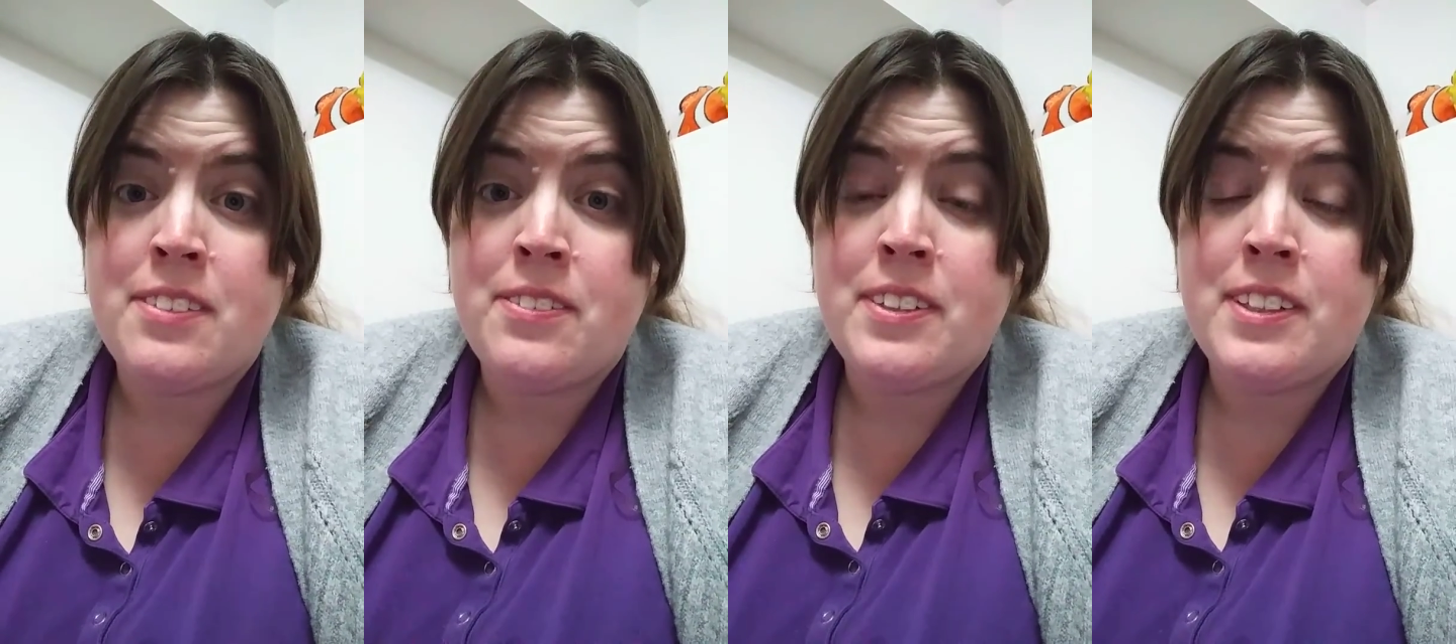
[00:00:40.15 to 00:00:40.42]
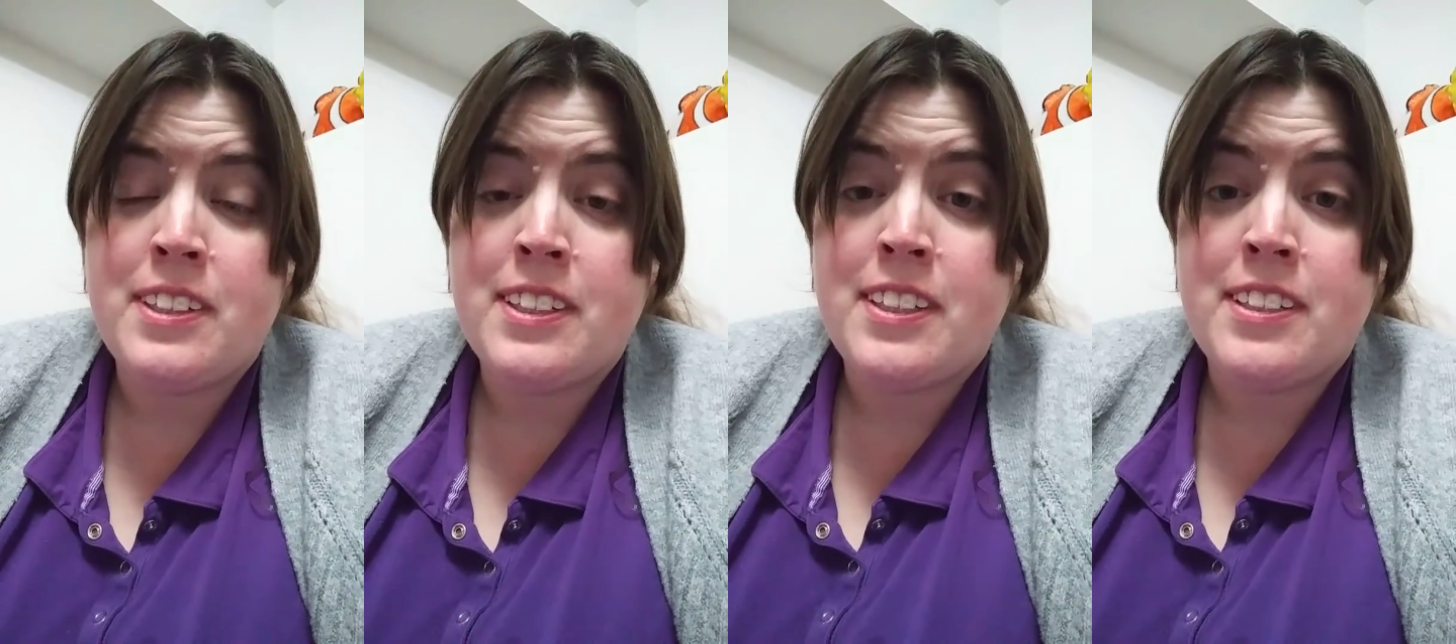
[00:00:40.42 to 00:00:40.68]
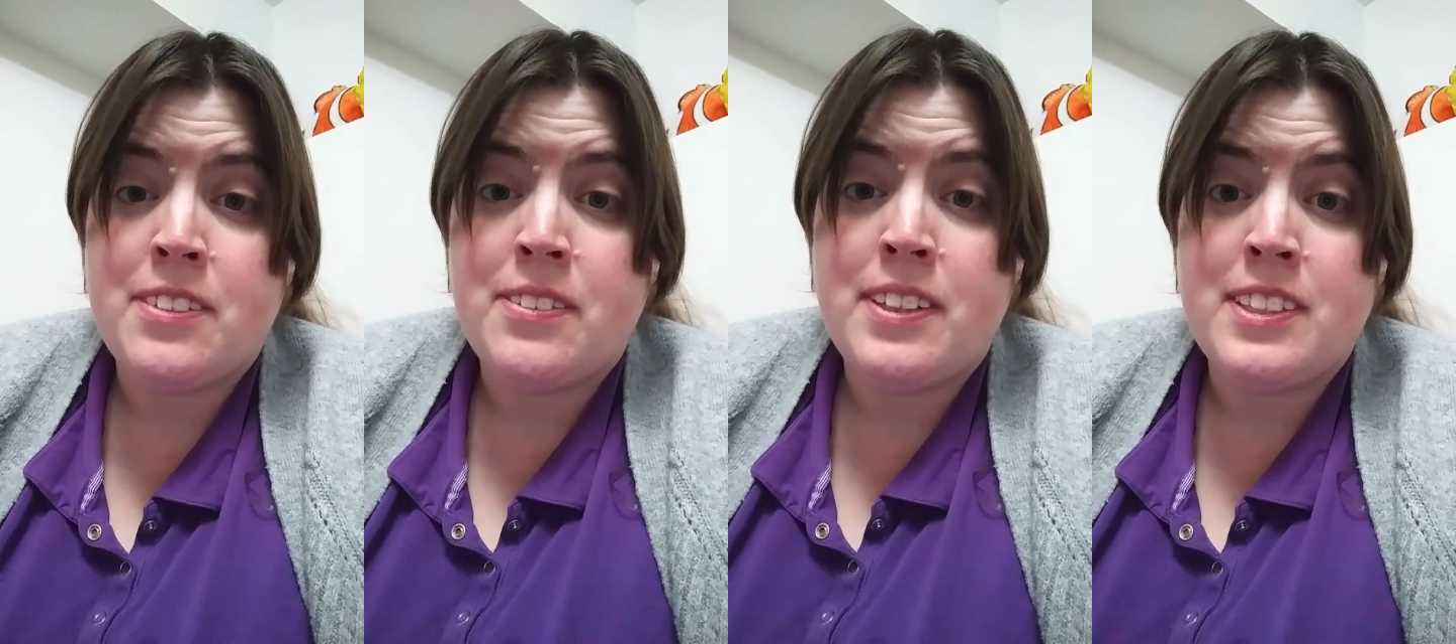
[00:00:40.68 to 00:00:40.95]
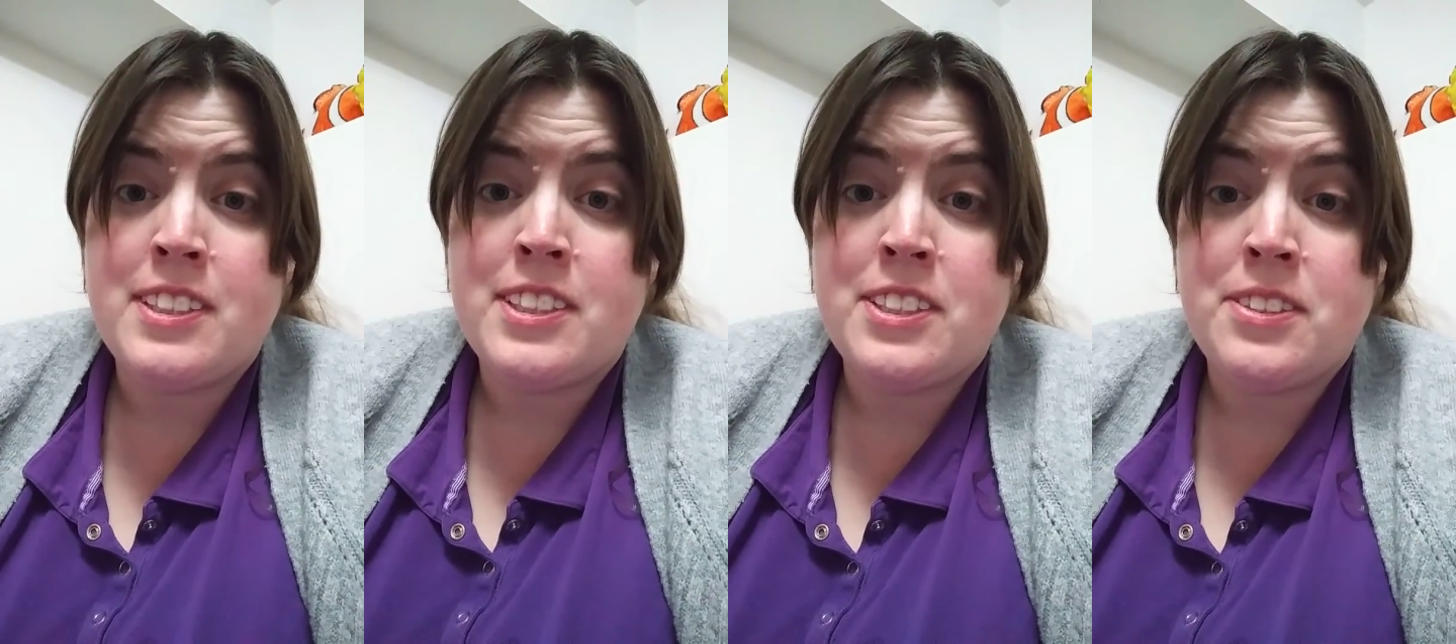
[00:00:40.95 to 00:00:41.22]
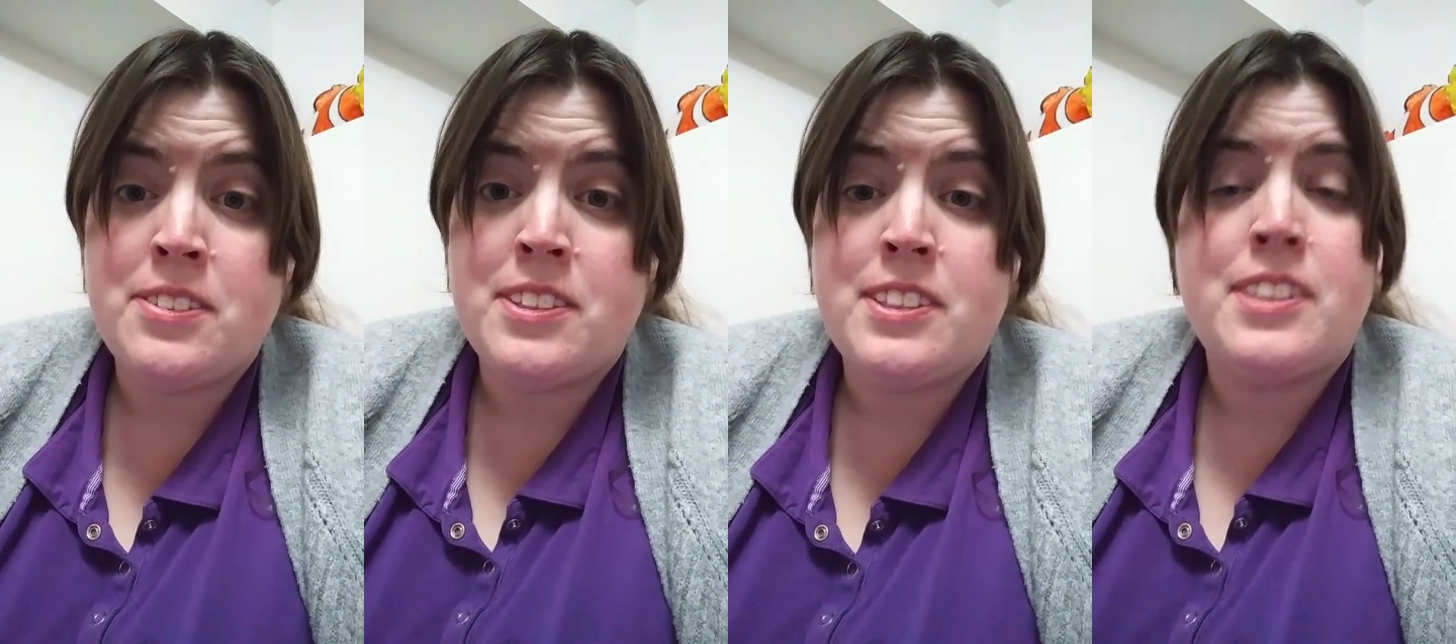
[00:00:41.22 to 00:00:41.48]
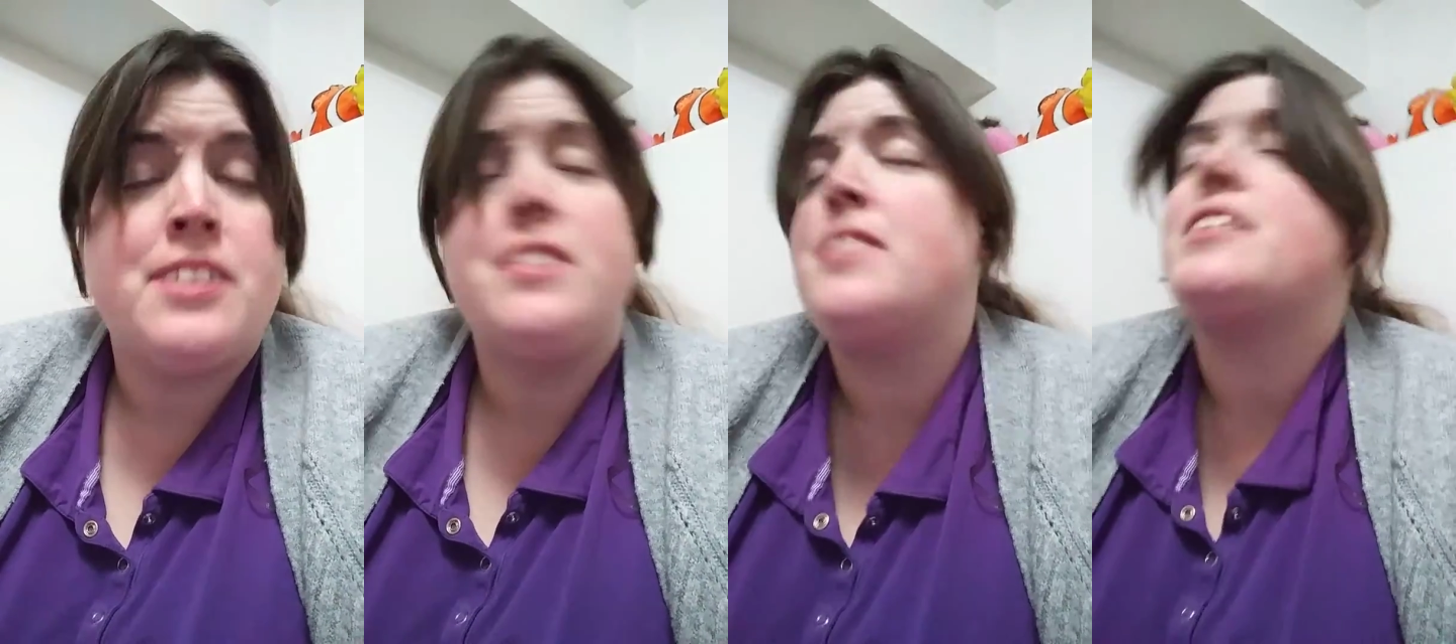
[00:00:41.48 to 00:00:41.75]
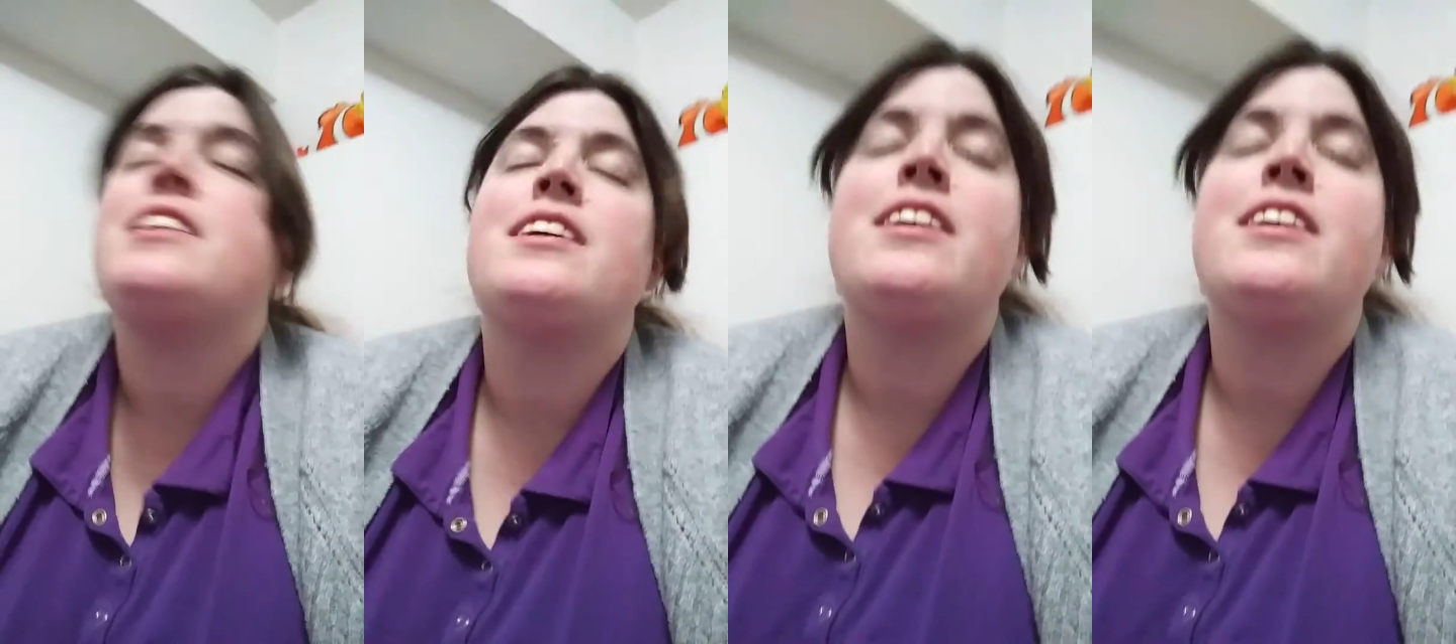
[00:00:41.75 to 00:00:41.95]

wouldn't otherwise do so,